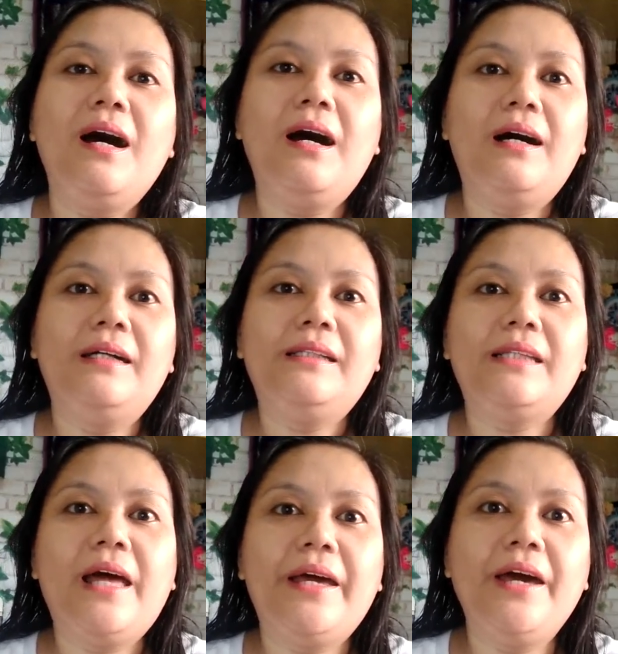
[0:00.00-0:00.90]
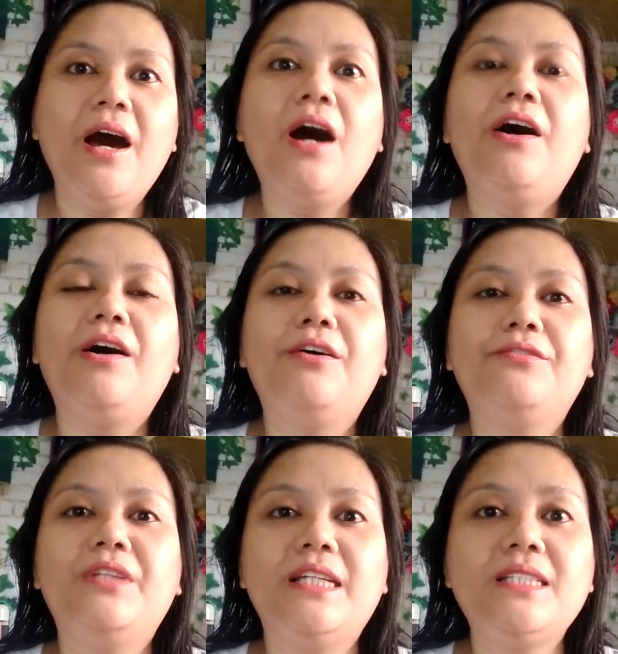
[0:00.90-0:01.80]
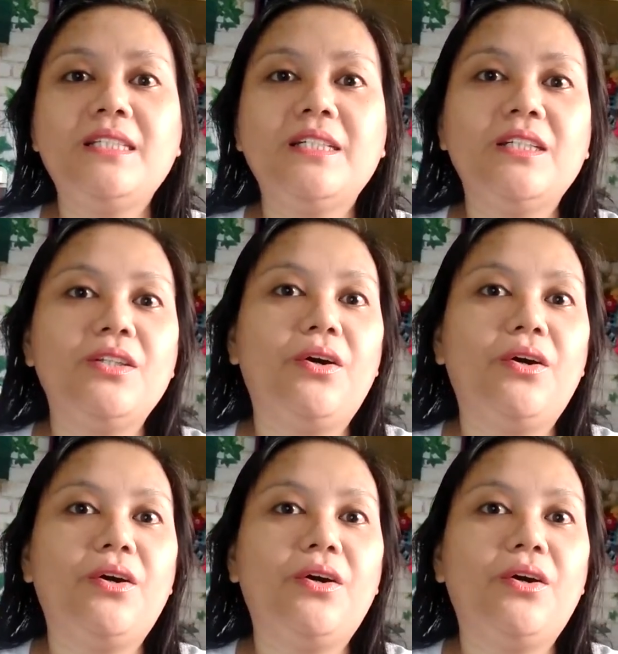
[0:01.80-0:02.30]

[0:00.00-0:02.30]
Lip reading: that I have listed